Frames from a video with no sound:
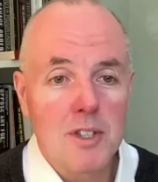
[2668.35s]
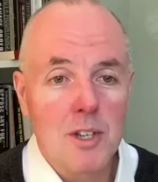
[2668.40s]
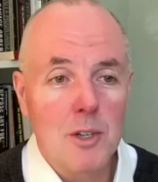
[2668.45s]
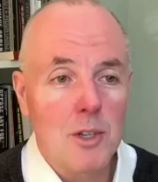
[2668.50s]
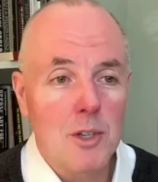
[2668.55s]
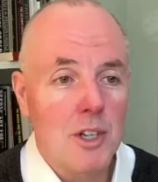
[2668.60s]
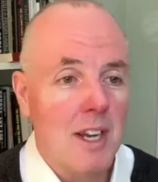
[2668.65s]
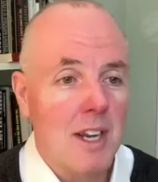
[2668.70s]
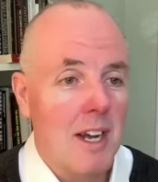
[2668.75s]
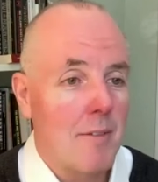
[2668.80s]
So
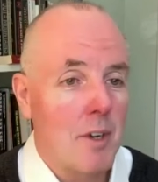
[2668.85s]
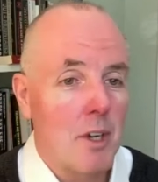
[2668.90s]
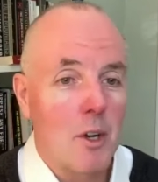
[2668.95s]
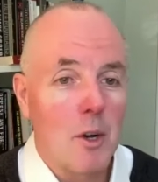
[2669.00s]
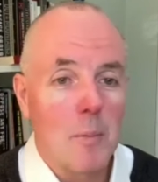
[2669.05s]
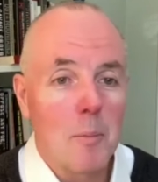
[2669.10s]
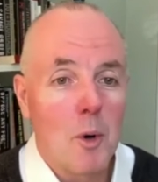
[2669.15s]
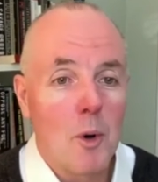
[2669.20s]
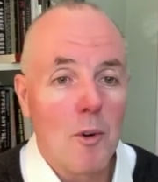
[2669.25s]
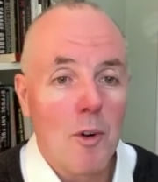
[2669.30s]
you can have a
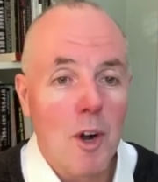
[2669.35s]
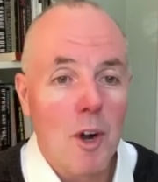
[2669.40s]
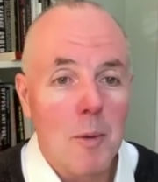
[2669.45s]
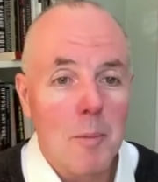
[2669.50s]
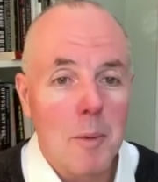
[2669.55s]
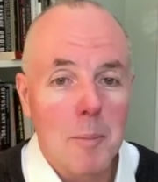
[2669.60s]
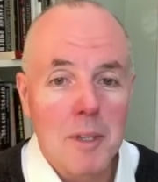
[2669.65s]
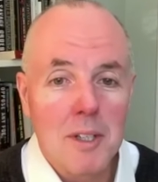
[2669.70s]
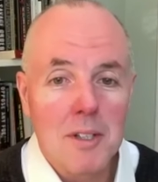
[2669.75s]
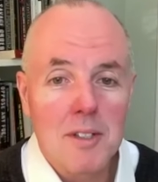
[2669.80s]
lot more
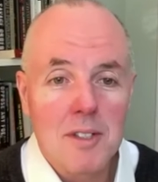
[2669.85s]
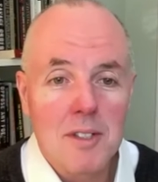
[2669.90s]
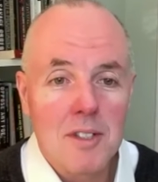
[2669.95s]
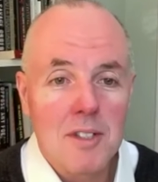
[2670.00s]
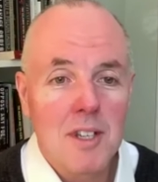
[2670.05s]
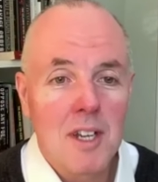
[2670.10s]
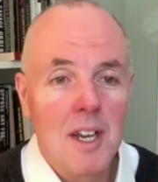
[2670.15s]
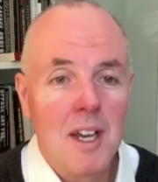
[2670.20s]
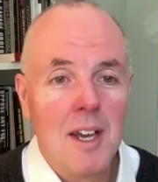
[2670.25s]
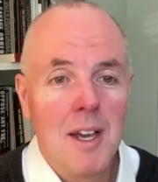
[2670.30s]

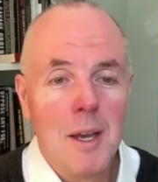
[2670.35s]
armaments,